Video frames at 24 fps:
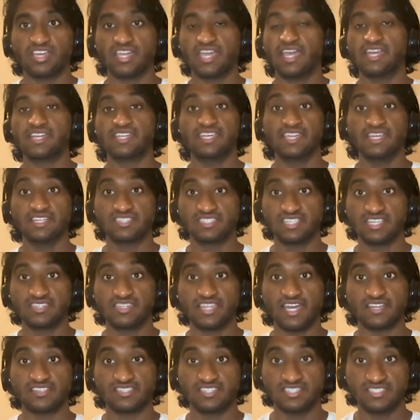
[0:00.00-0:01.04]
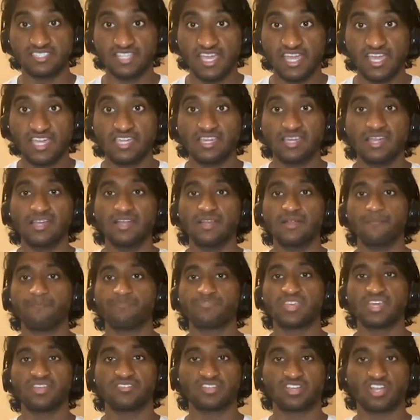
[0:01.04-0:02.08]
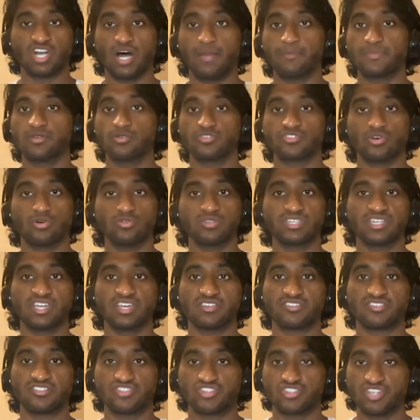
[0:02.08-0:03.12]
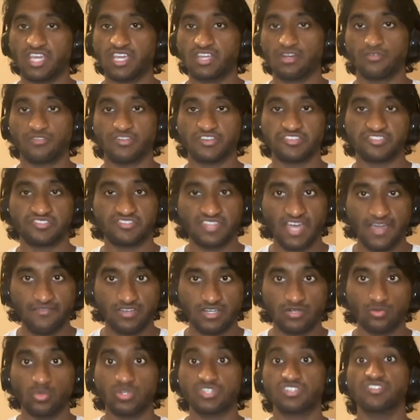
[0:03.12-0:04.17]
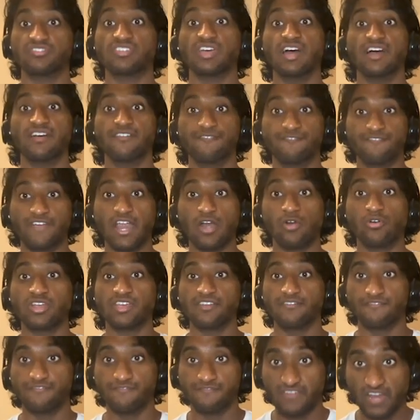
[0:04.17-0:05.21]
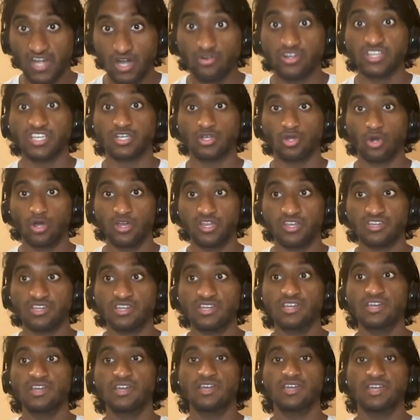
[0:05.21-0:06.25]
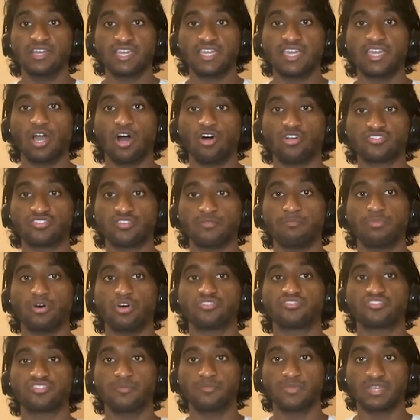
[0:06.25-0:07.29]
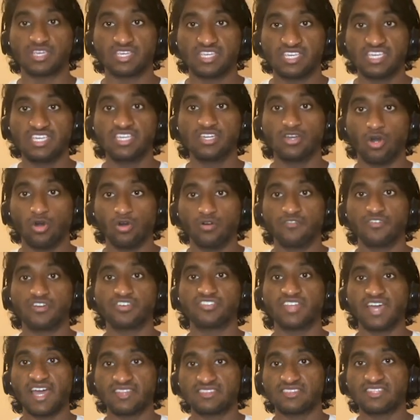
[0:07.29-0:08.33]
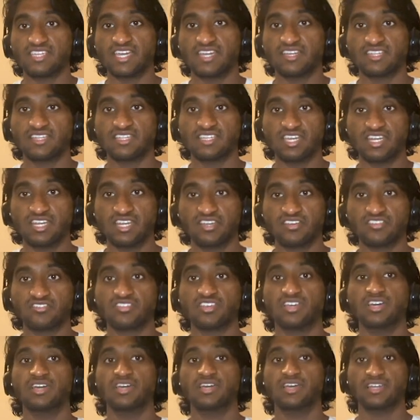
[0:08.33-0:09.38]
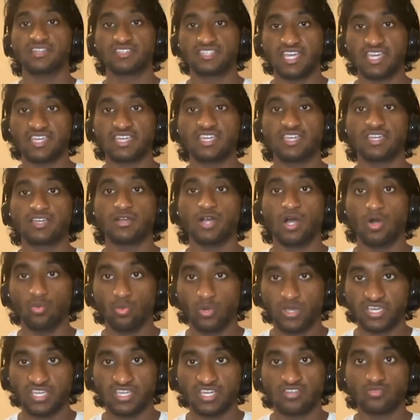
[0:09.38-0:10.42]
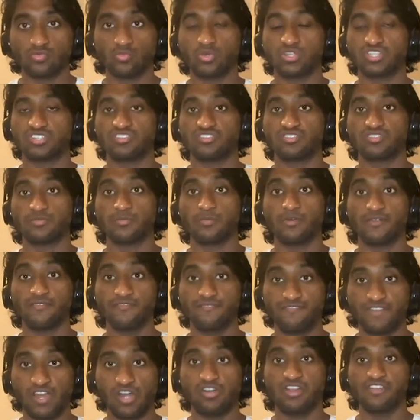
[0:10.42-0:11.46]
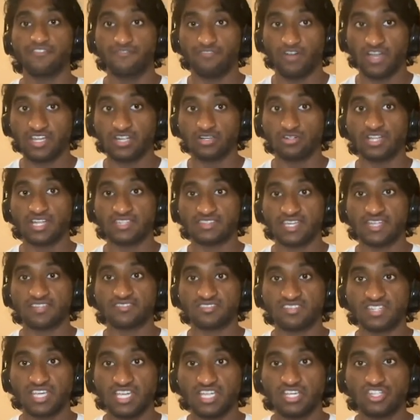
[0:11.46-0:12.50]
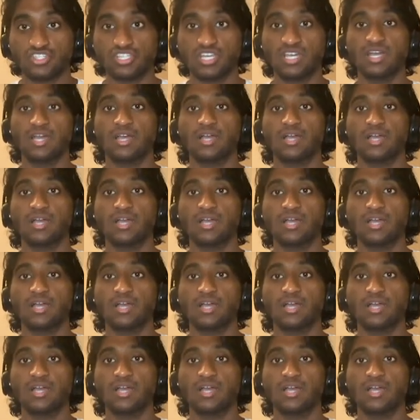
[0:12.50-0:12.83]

And he did that today. His economy was only a shade over 7, which is very, very good. He also bowled some key overs at the end of the innings, taking a wicket, which is very vital at that stage.